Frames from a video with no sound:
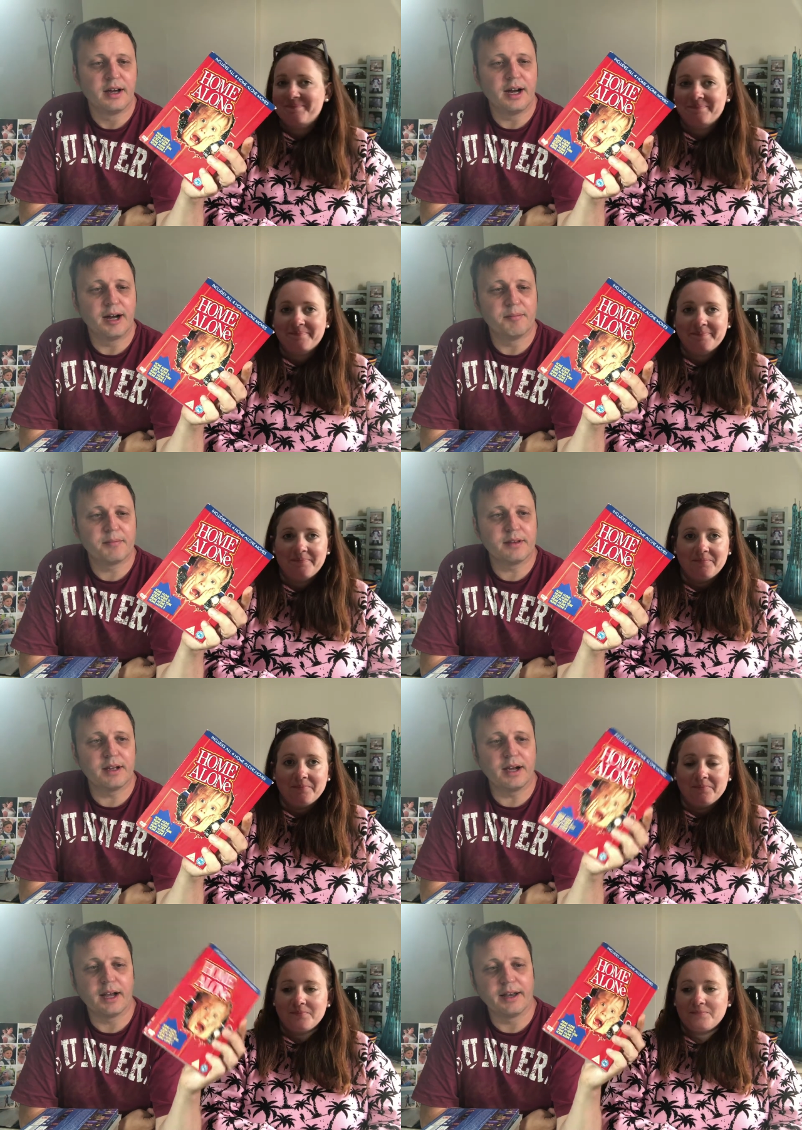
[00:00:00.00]
Speaker 1: And
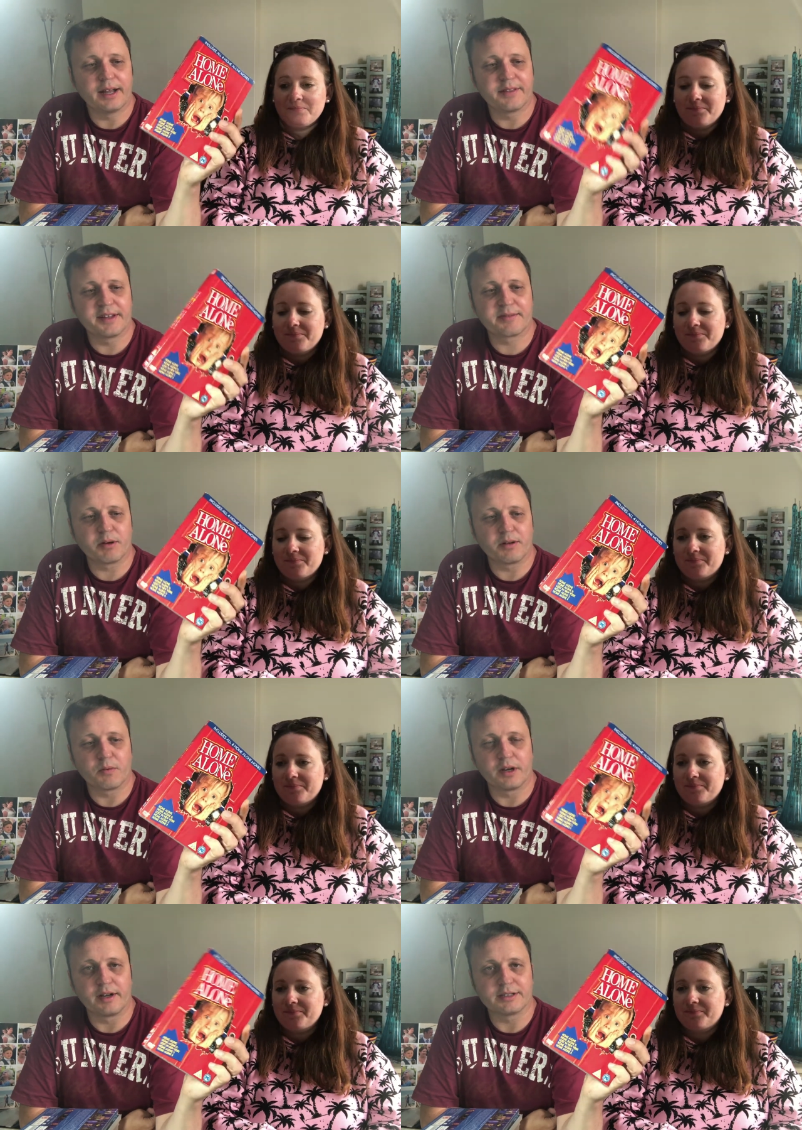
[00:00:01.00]
I had this one at
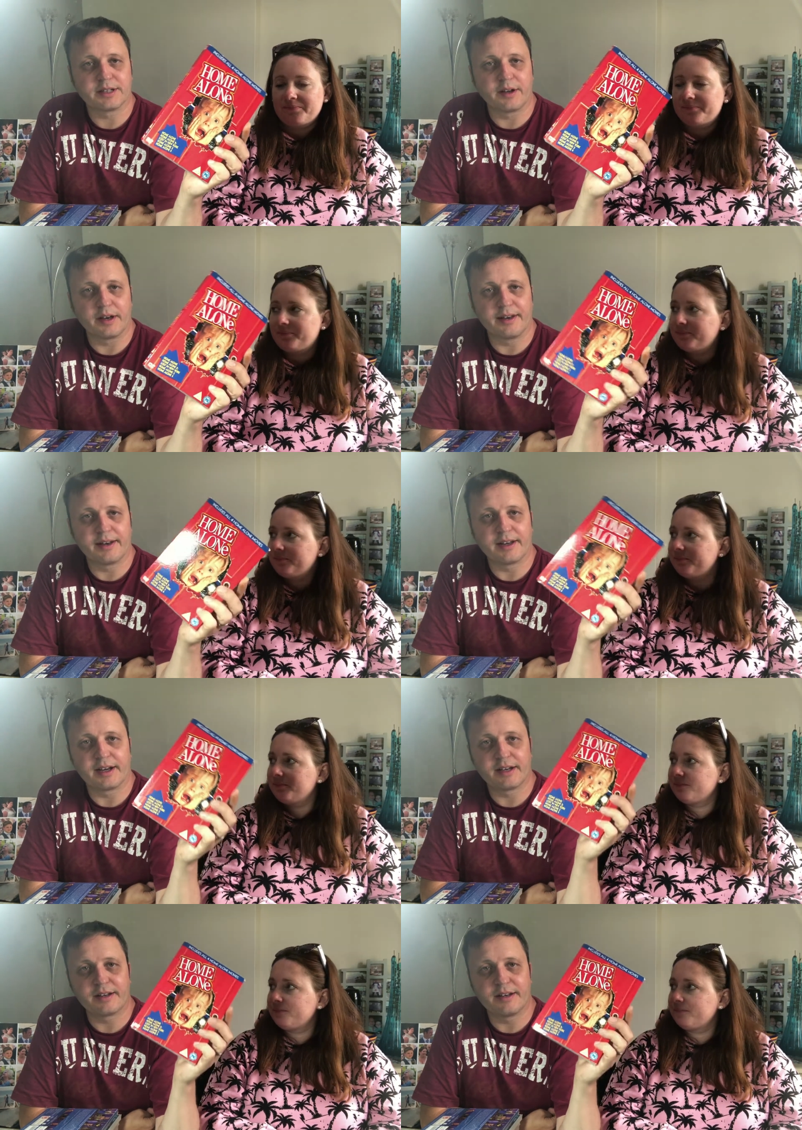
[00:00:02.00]
£1.99, and then I
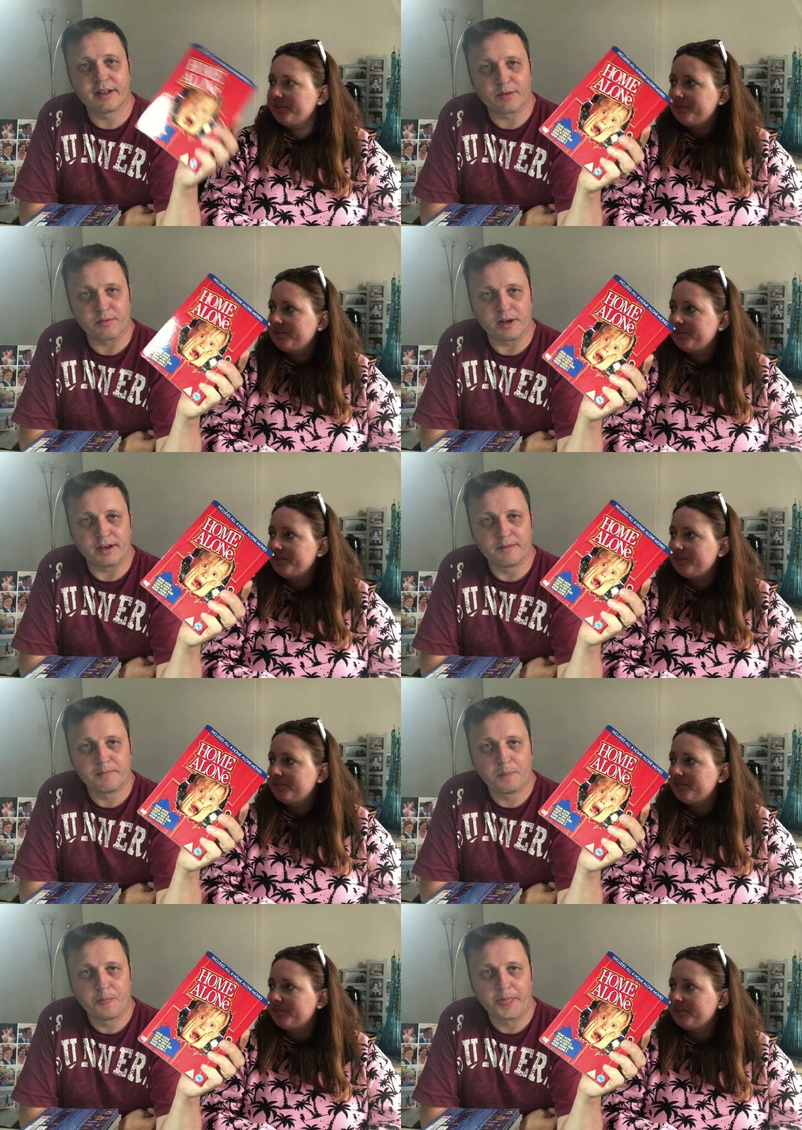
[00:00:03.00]
had another one,
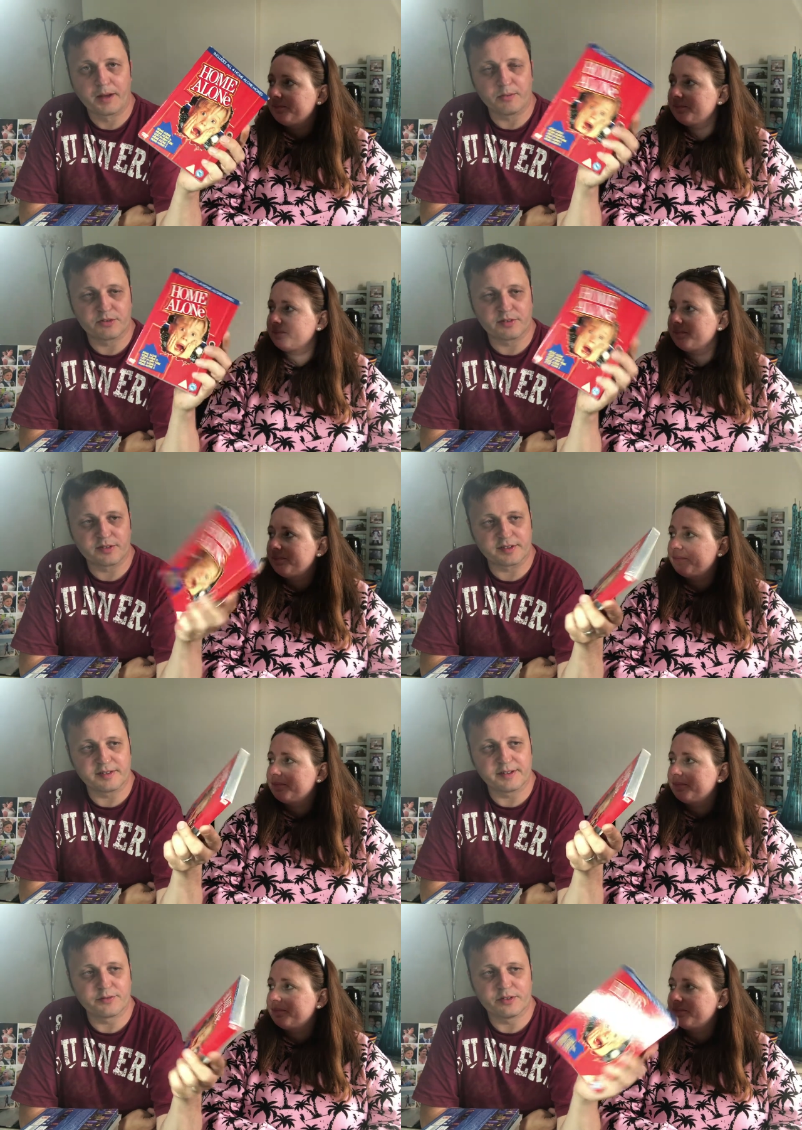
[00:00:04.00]
which was just a
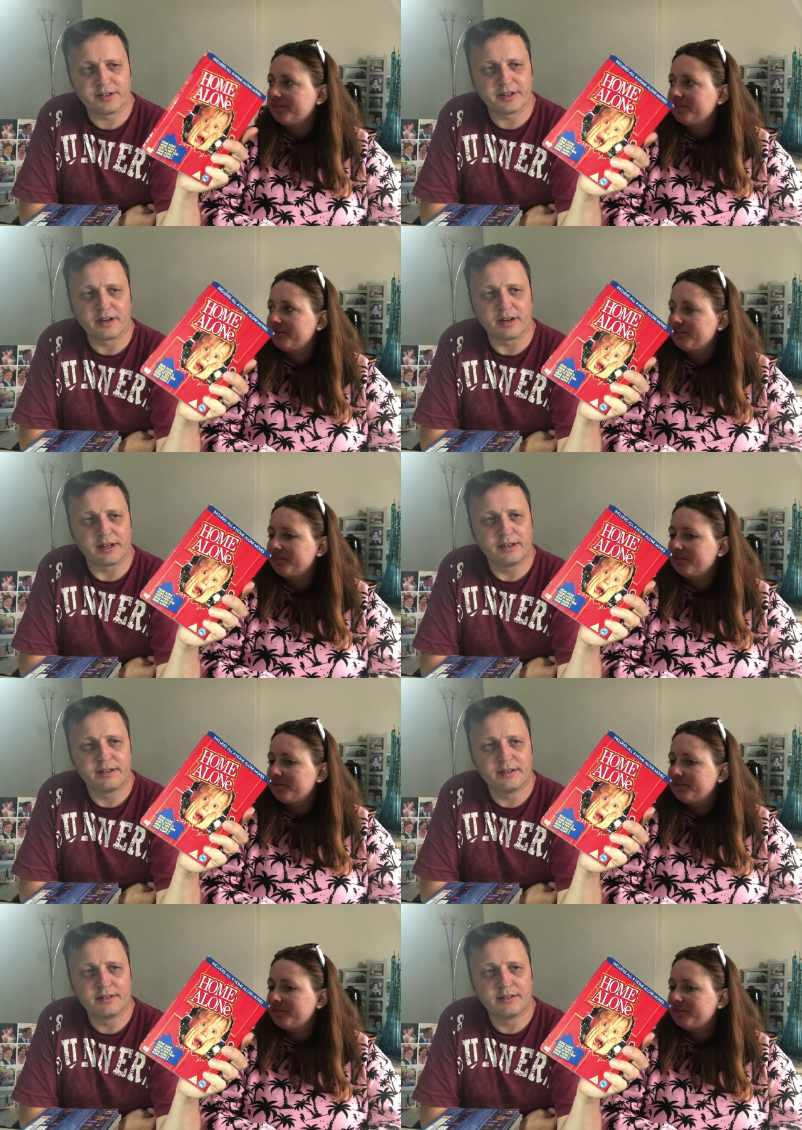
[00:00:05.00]
different design,